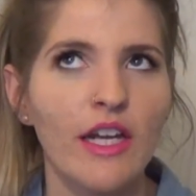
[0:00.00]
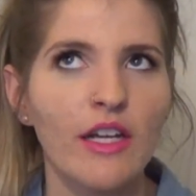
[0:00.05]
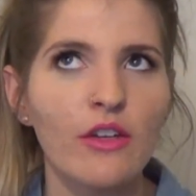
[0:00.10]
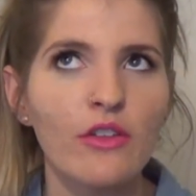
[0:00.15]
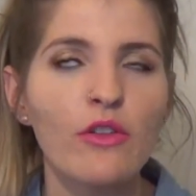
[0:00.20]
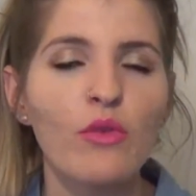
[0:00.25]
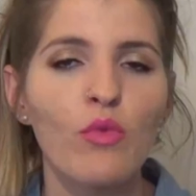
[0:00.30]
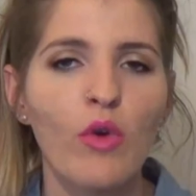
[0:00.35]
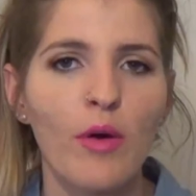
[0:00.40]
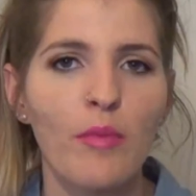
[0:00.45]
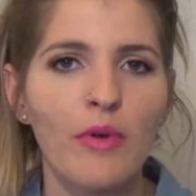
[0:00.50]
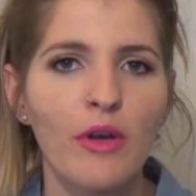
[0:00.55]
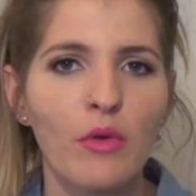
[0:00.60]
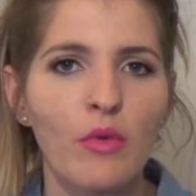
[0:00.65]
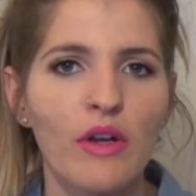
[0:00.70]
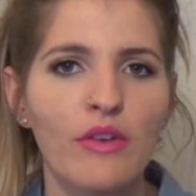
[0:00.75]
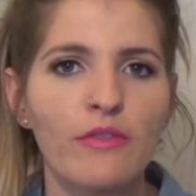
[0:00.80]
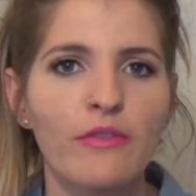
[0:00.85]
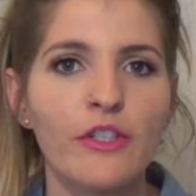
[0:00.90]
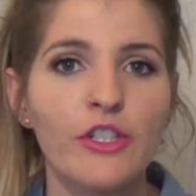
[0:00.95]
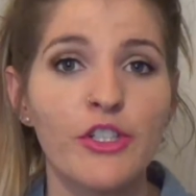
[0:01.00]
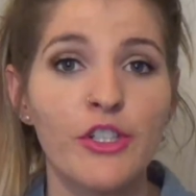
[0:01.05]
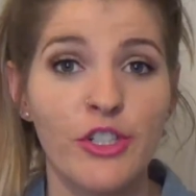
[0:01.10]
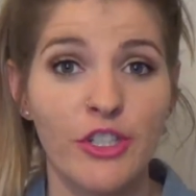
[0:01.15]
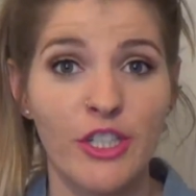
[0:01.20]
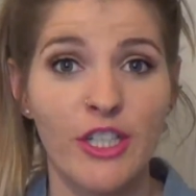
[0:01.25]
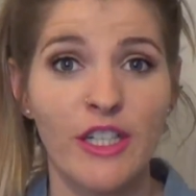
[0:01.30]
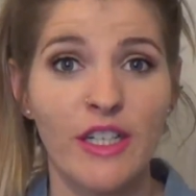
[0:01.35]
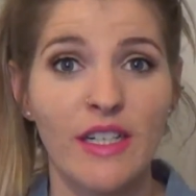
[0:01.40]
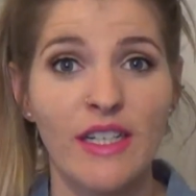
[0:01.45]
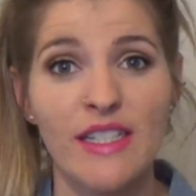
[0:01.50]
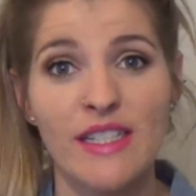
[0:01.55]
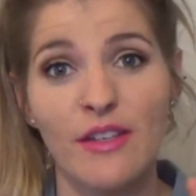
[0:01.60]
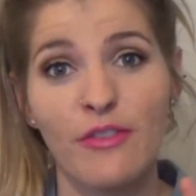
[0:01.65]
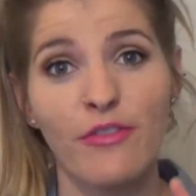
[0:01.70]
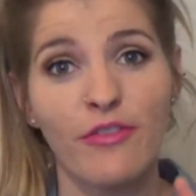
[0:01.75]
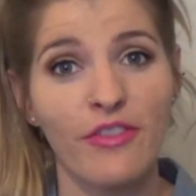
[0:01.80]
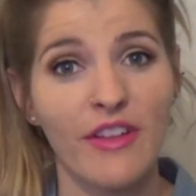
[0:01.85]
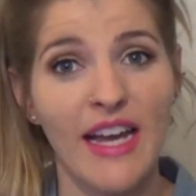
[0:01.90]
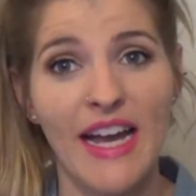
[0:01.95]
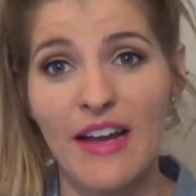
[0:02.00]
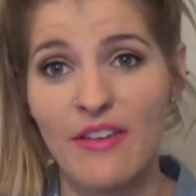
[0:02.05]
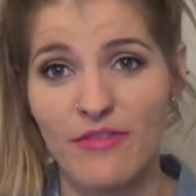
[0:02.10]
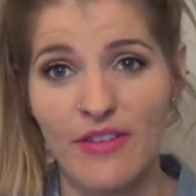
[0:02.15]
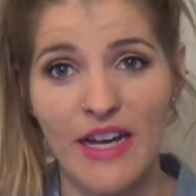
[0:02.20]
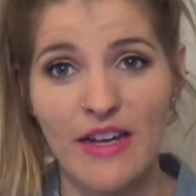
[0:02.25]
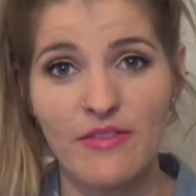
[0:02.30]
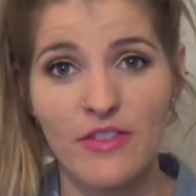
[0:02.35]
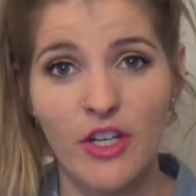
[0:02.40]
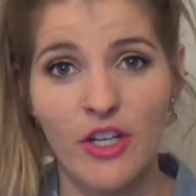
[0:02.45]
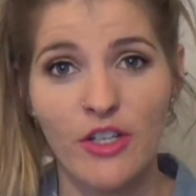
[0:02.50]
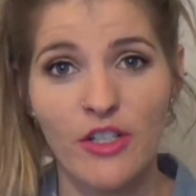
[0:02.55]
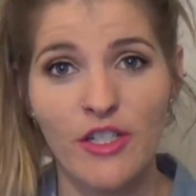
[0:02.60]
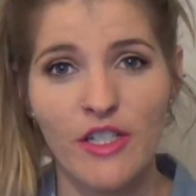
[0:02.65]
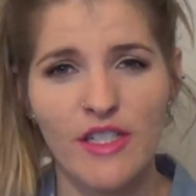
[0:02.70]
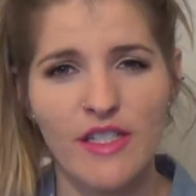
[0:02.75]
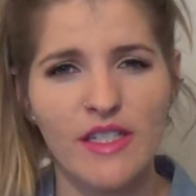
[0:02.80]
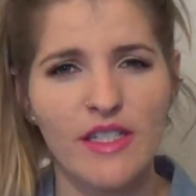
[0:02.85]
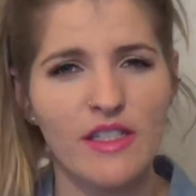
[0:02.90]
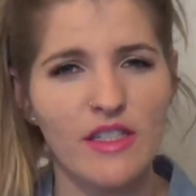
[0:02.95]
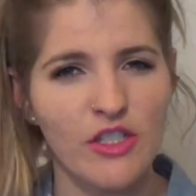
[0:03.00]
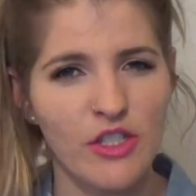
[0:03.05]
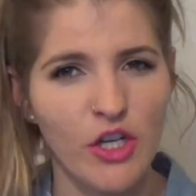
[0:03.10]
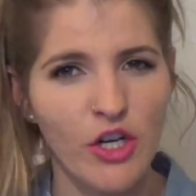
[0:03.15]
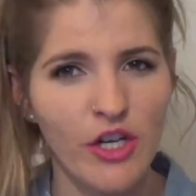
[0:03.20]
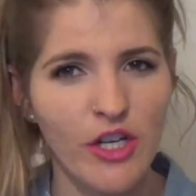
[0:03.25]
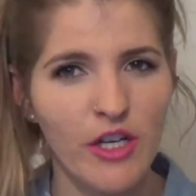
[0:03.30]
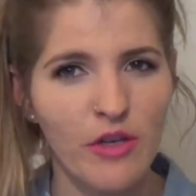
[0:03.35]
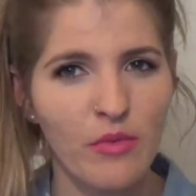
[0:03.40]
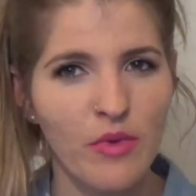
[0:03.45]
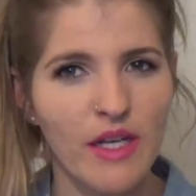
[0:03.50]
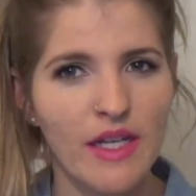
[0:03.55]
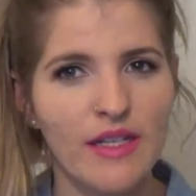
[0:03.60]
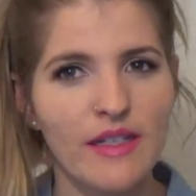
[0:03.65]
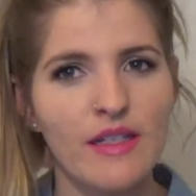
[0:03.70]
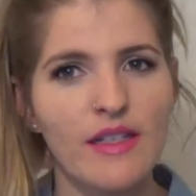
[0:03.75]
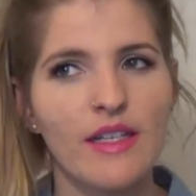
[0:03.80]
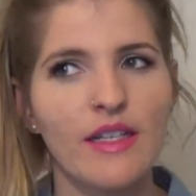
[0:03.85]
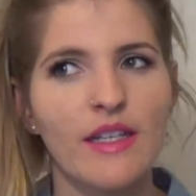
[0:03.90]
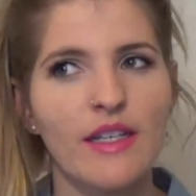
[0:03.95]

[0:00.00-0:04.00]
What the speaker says: I know the Walmart one for sure is a flat $5. The Target one,